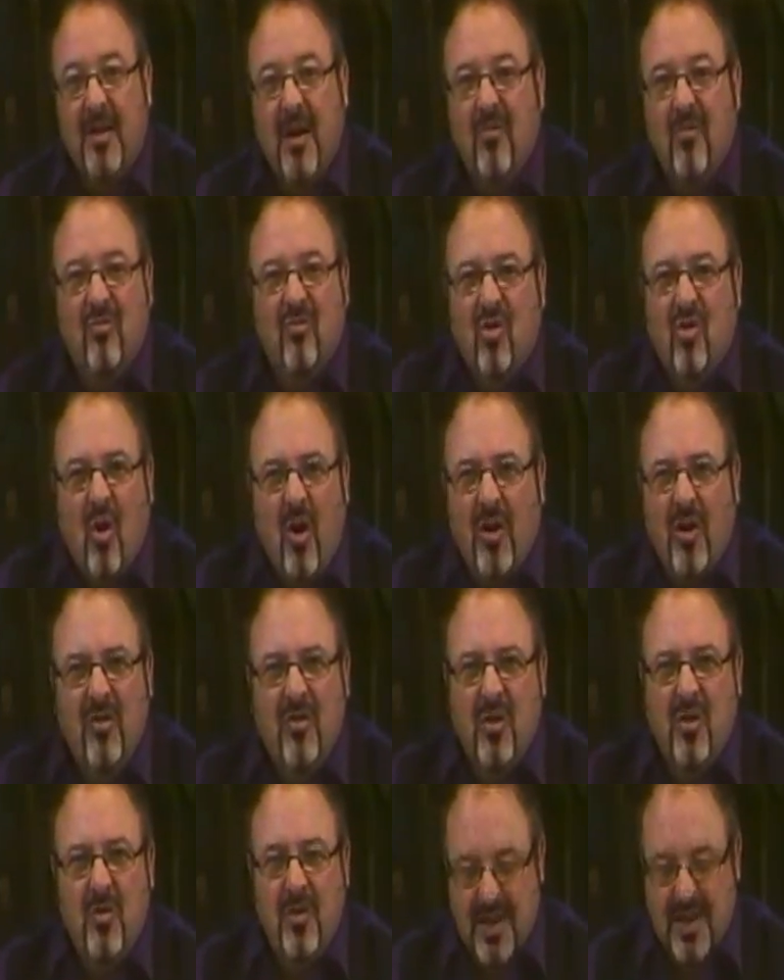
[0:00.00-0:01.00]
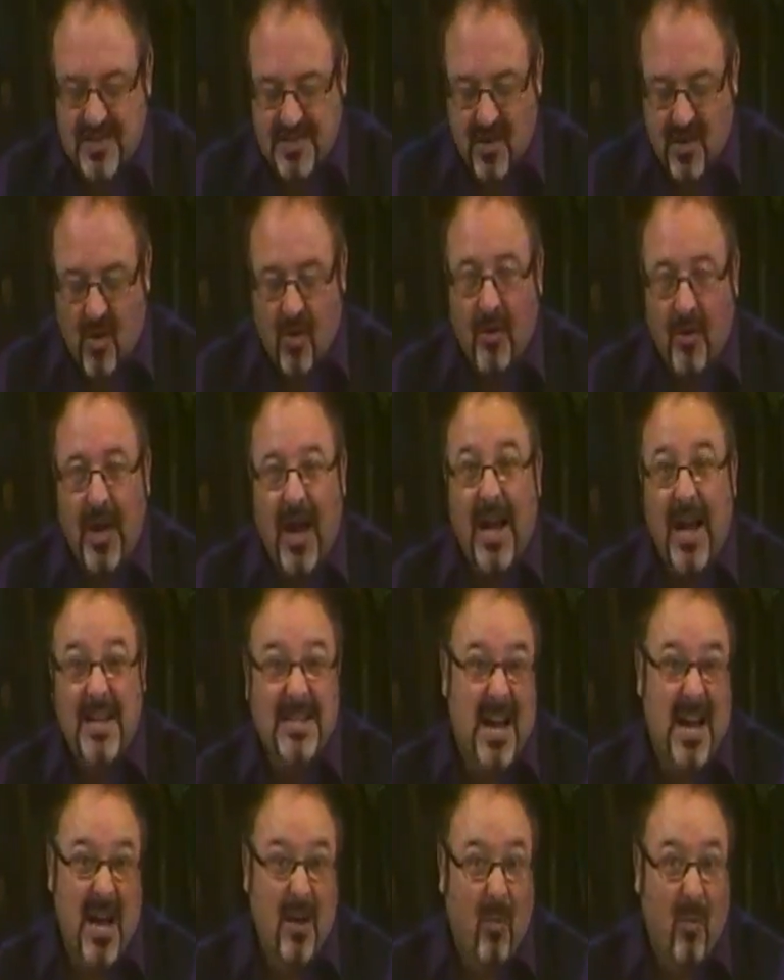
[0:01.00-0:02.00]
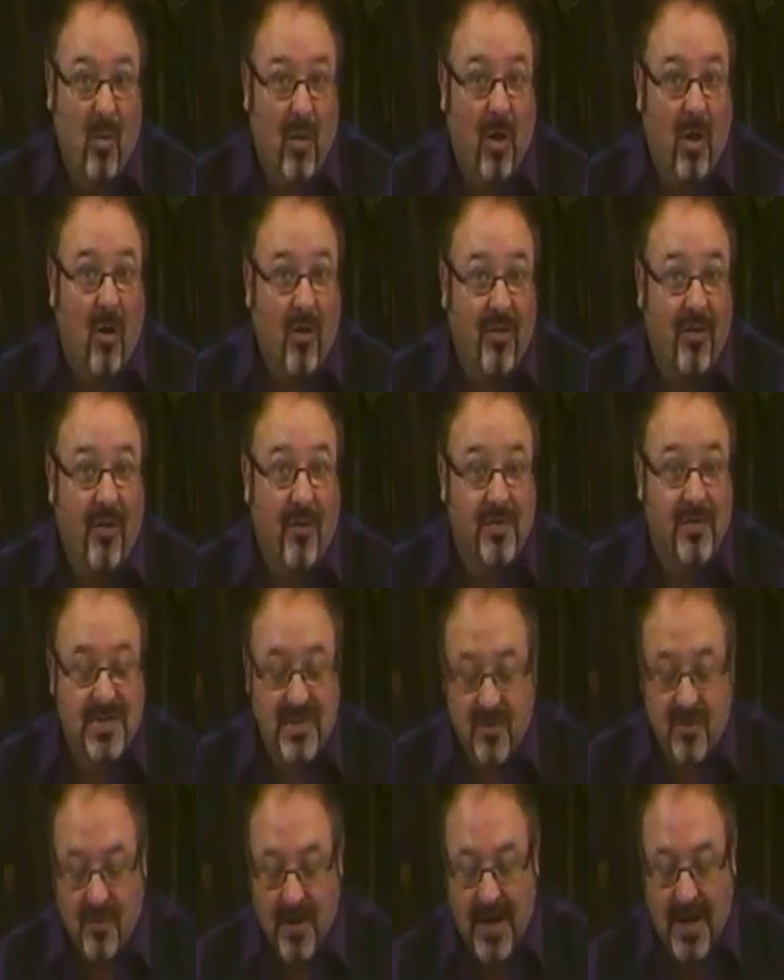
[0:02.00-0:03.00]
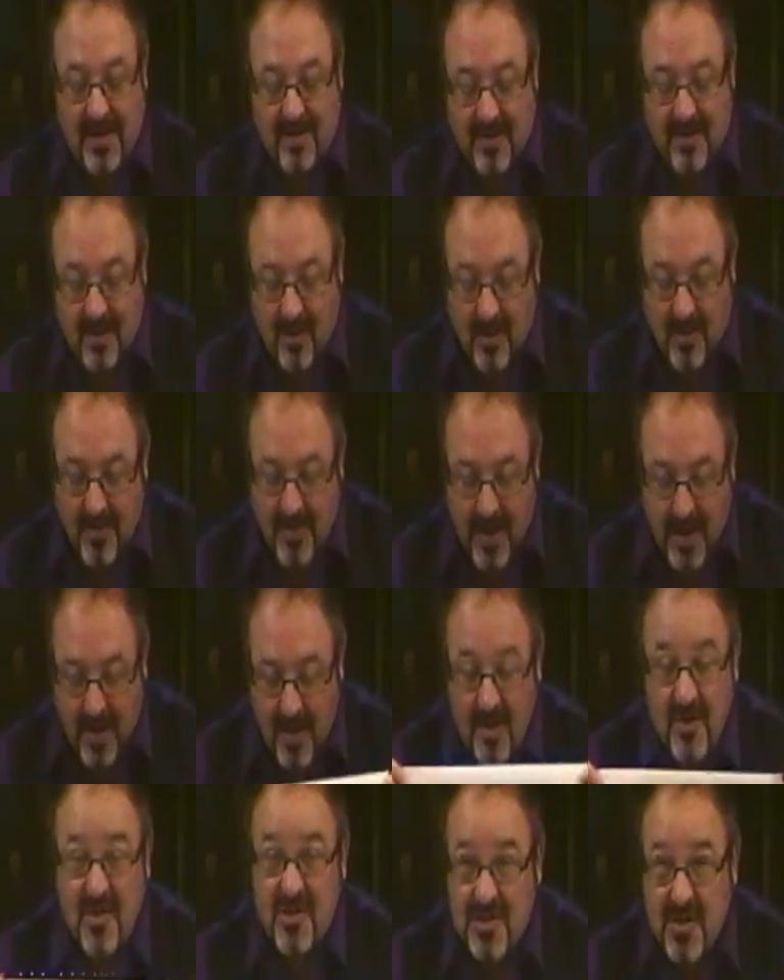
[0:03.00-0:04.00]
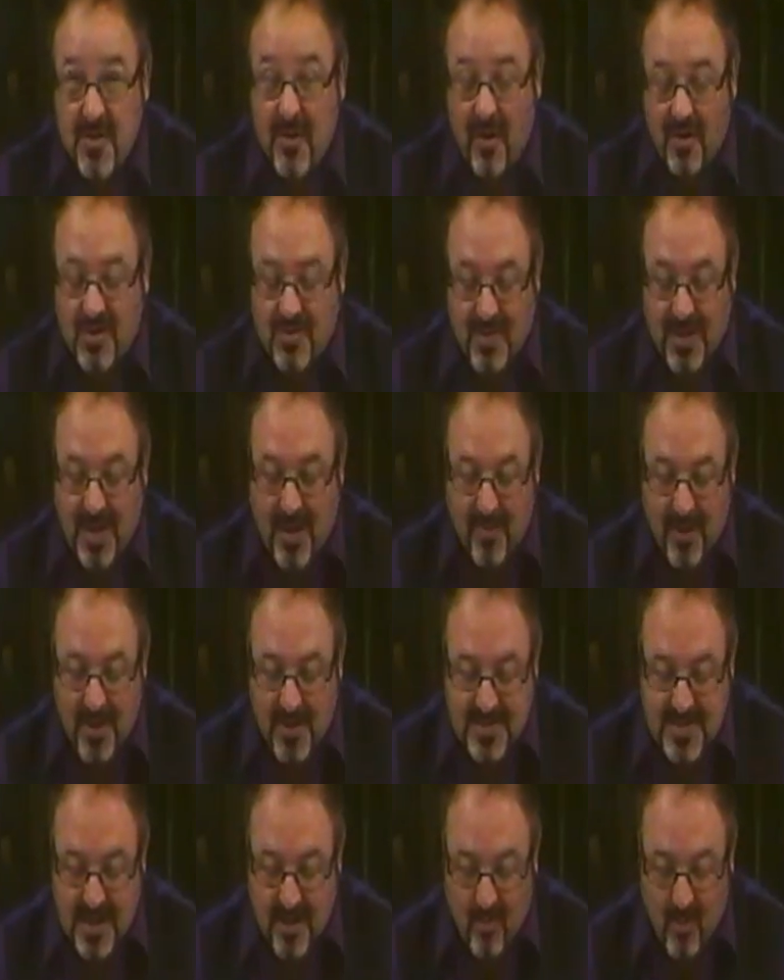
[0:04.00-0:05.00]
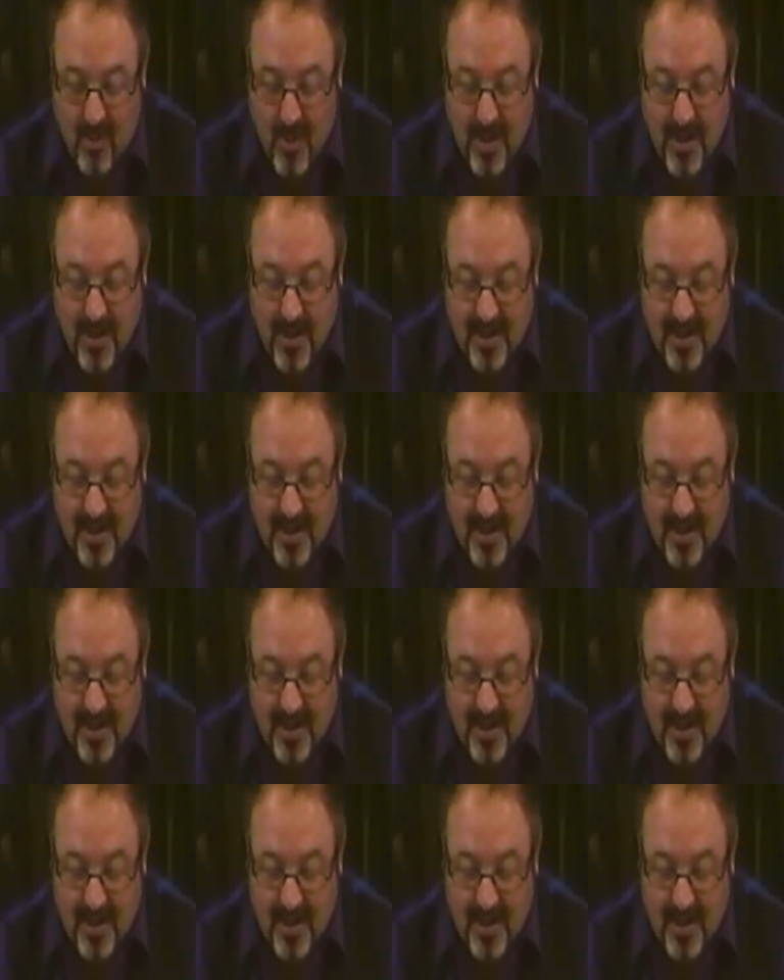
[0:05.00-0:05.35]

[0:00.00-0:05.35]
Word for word: Don't try and do this on a tablecloth obviously or anything like that, just do it onto a laminate table.